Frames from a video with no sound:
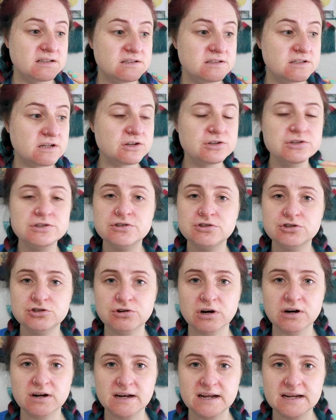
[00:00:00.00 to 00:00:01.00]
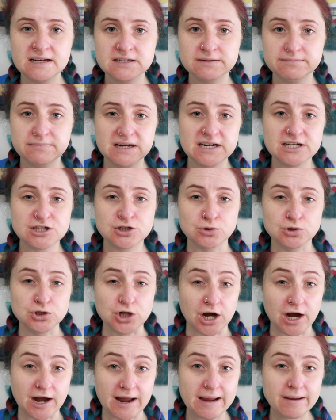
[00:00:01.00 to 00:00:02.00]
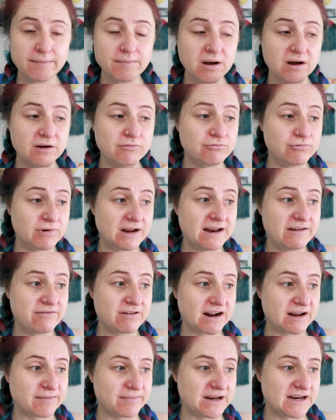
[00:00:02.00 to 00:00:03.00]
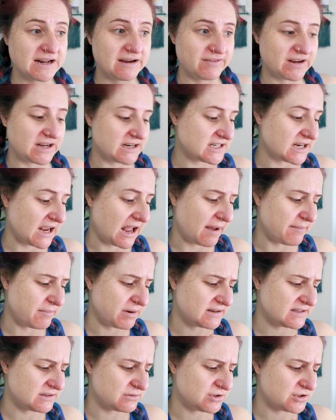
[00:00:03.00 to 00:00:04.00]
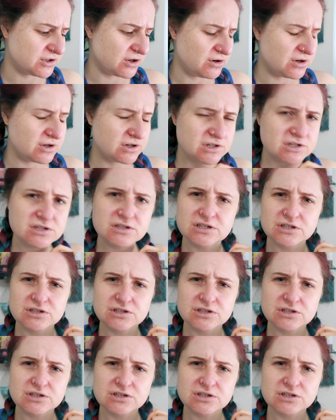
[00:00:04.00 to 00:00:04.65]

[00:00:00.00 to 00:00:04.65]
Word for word: just struggling to manage your time, I really recommend having a chat because it was so good to